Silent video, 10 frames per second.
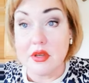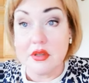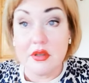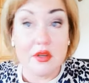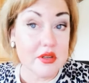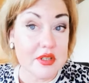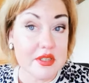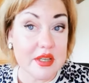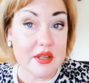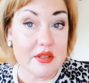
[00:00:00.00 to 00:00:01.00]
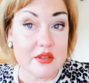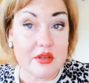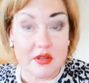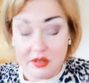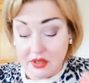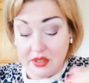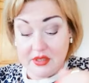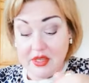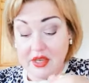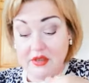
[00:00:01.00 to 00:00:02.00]
Now look at that, look at
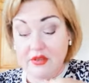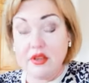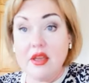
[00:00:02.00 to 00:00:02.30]
that.